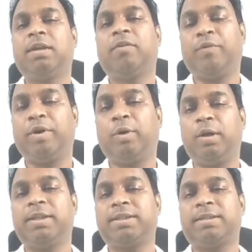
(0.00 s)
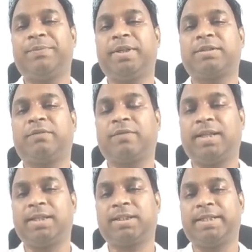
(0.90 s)
for all the subjects of
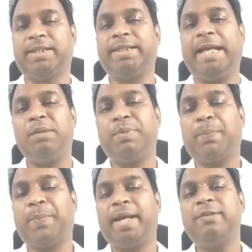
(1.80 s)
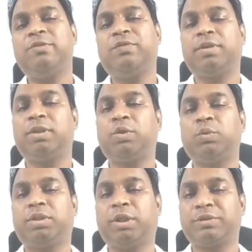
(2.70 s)
class 10 and prepare you for the
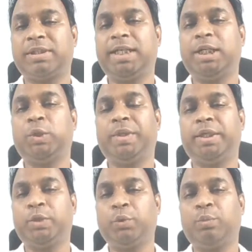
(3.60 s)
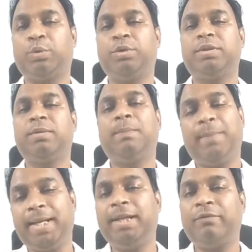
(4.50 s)
2022 boards,
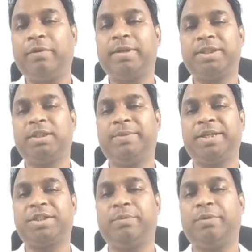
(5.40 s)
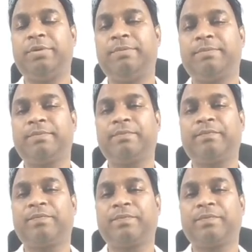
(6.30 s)
mainly for the CBSE board.
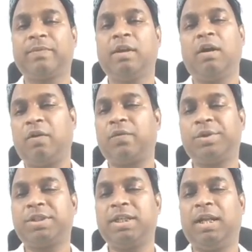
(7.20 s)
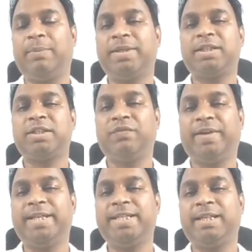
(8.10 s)
Of course, syllabus is
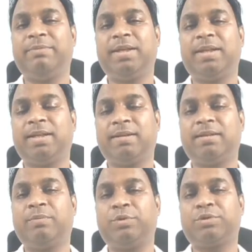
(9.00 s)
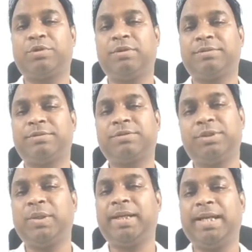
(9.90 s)
very similar in other boards also, so
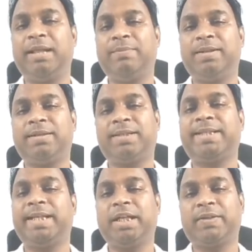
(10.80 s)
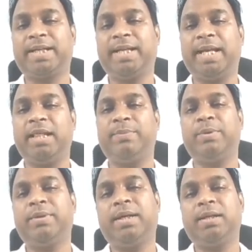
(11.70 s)
you can it can help you
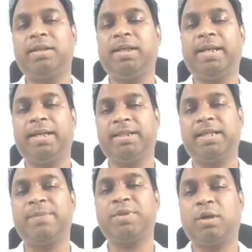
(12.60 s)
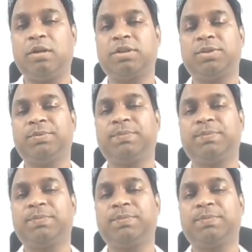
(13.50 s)
in the other exams also.